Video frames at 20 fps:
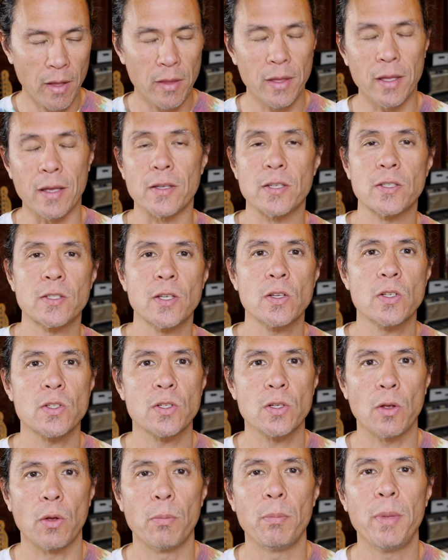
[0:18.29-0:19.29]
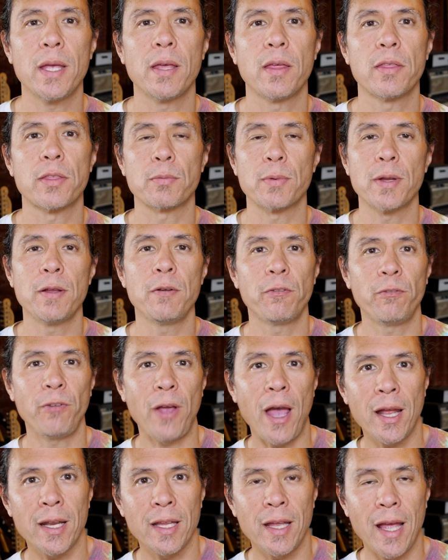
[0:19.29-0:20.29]
the essential omega-3
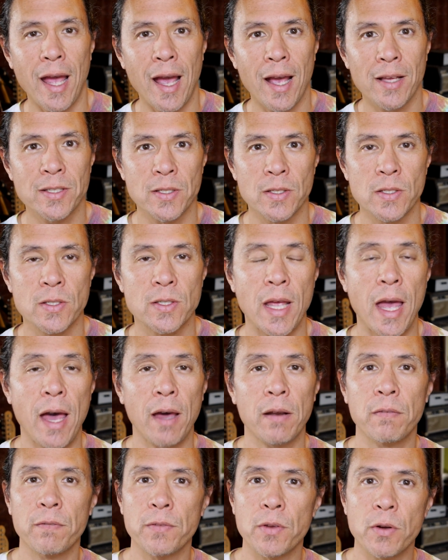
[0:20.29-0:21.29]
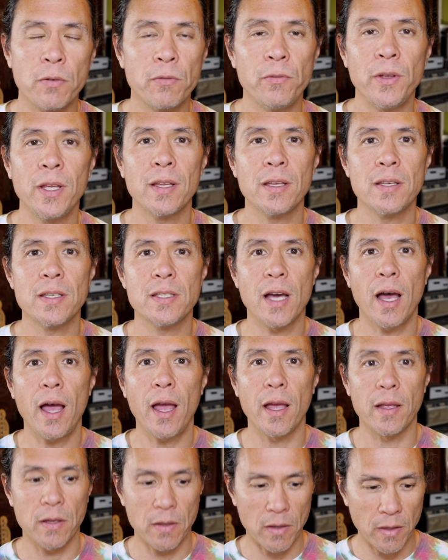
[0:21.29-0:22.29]
fatty acids out of their vegan
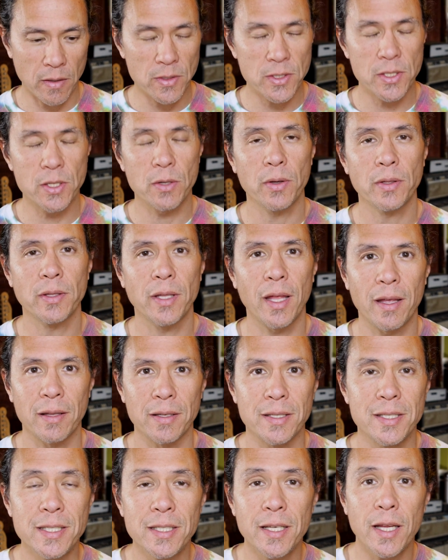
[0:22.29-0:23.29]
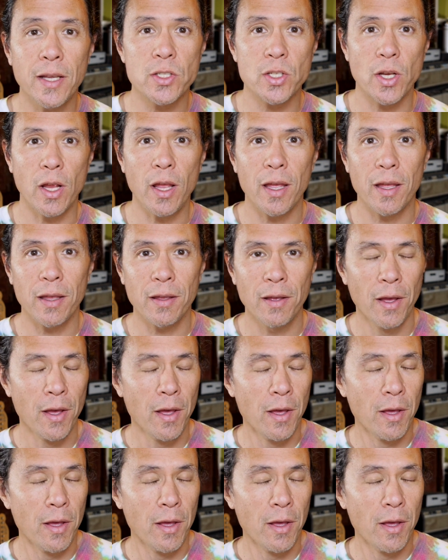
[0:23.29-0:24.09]
diet, considering that DHA